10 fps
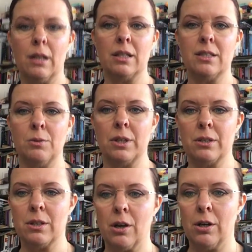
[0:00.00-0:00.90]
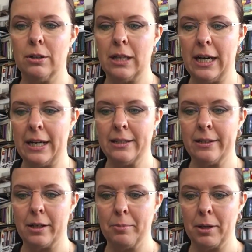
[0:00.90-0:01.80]
Let's see what it's called. Uh, it's
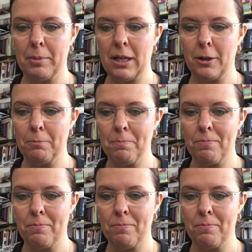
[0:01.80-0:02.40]
gonna bug me here.